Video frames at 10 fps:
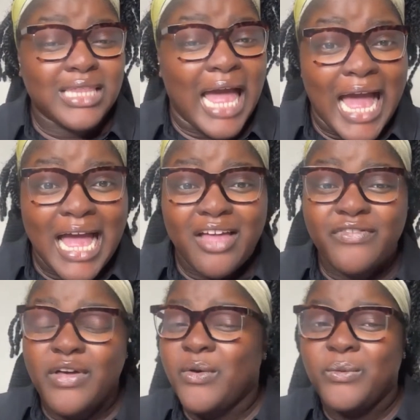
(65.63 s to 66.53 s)

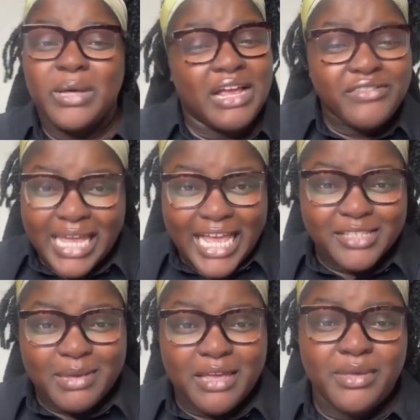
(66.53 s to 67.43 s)
live, whatever the
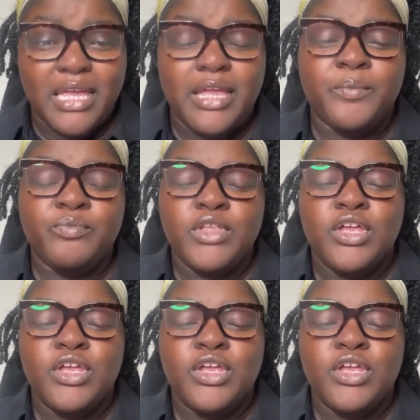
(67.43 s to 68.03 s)
case may be,